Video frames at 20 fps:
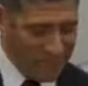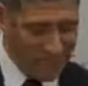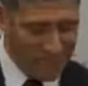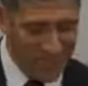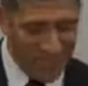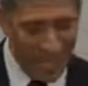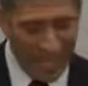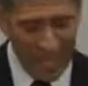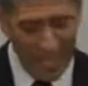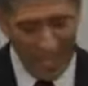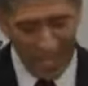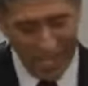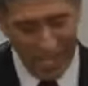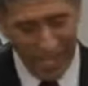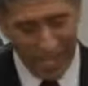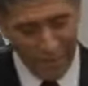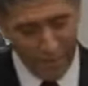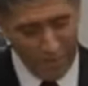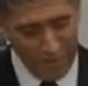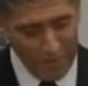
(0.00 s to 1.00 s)
I,
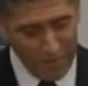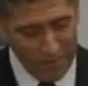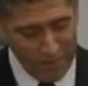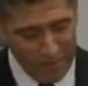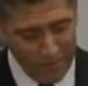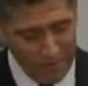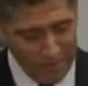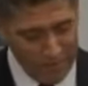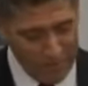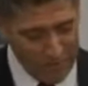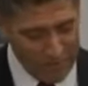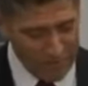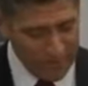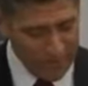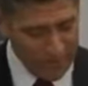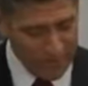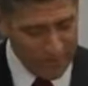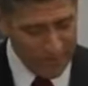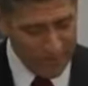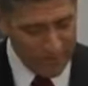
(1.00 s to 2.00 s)
uh,
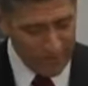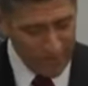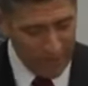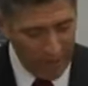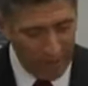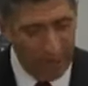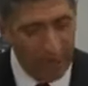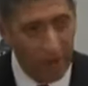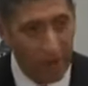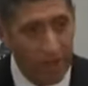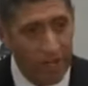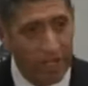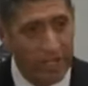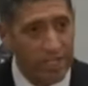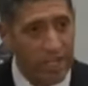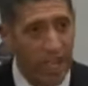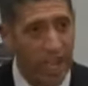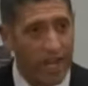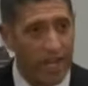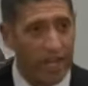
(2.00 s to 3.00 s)
I'm very
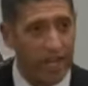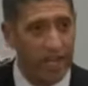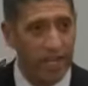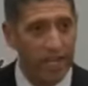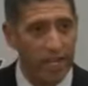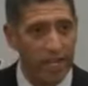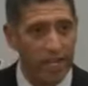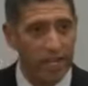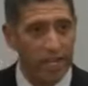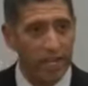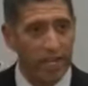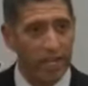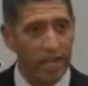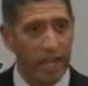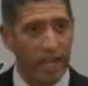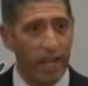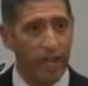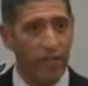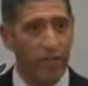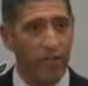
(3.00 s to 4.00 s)
excited
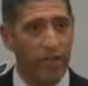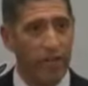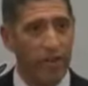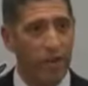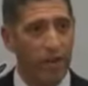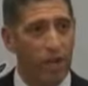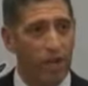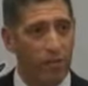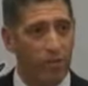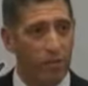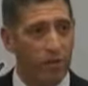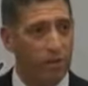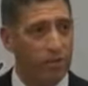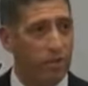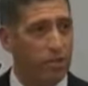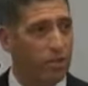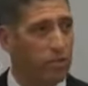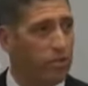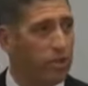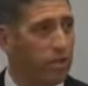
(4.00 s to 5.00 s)
and I'm very humbled
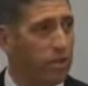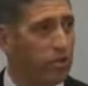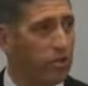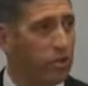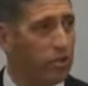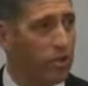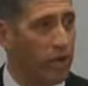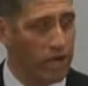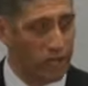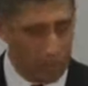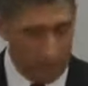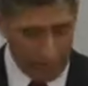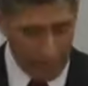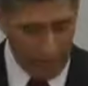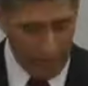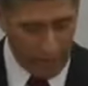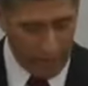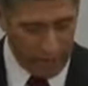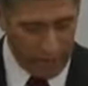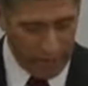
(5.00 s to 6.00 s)
to be your director of
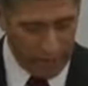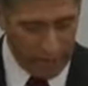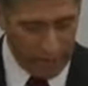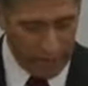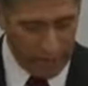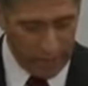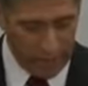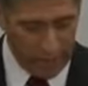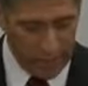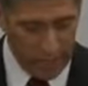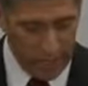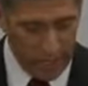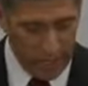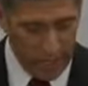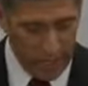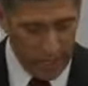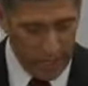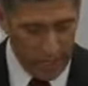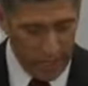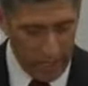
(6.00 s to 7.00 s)
athletics.
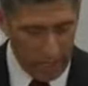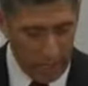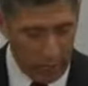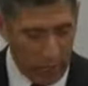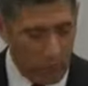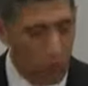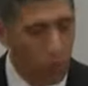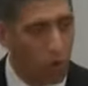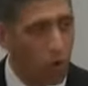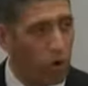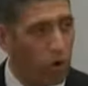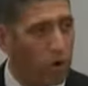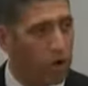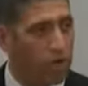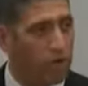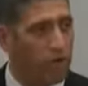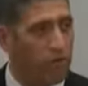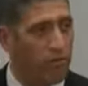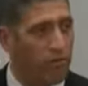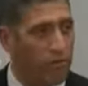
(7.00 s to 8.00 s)
Uh, we will work
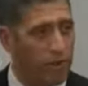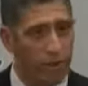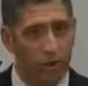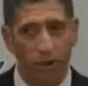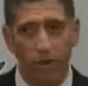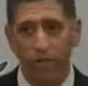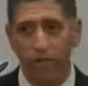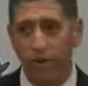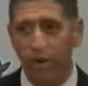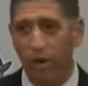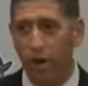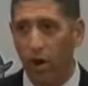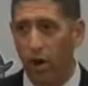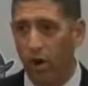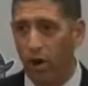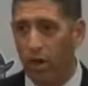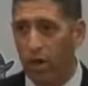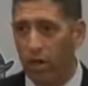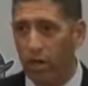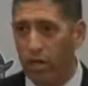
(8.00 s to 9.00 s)
very, very
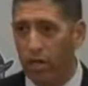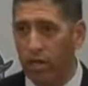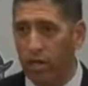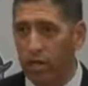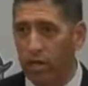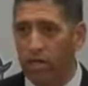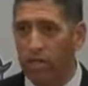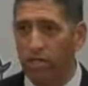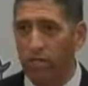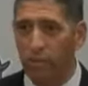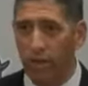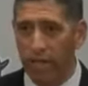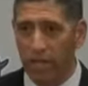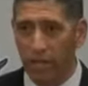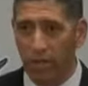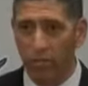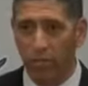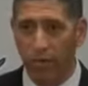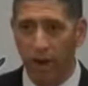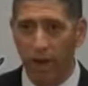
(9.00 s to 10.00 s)
hard to make
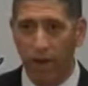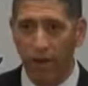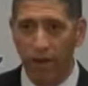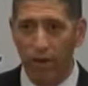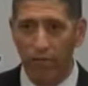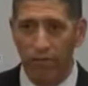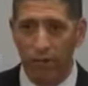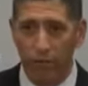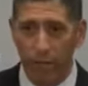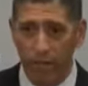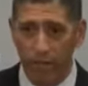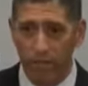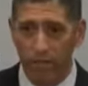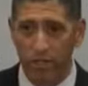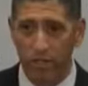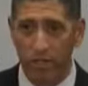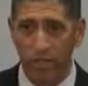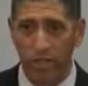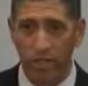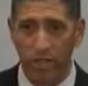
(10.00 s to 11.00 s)
you proud of New
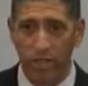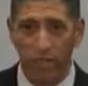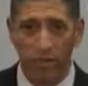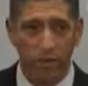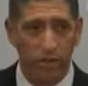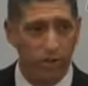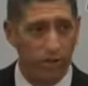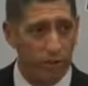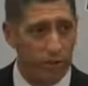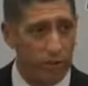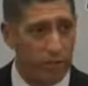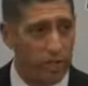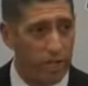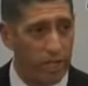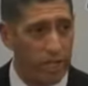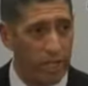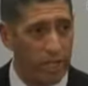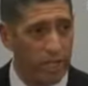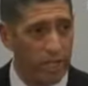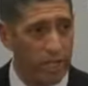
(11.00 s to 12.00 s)
Mexico State
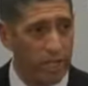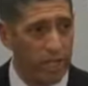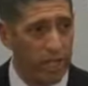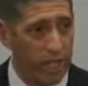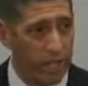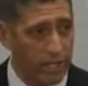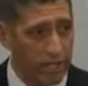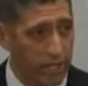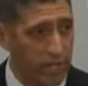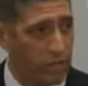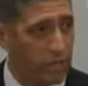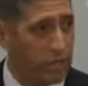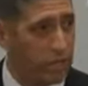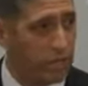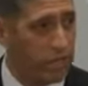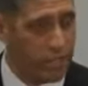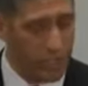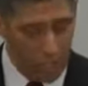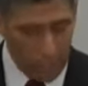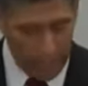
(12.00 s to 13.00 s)
University and its
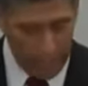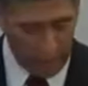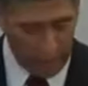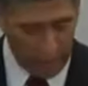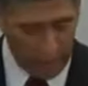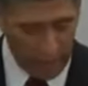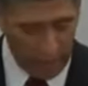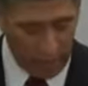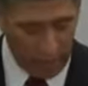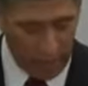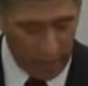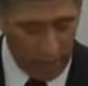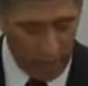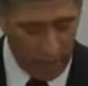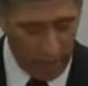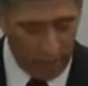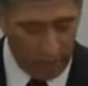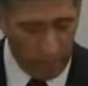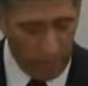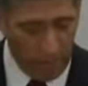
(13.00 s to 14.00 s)
intercollegiate athletic program.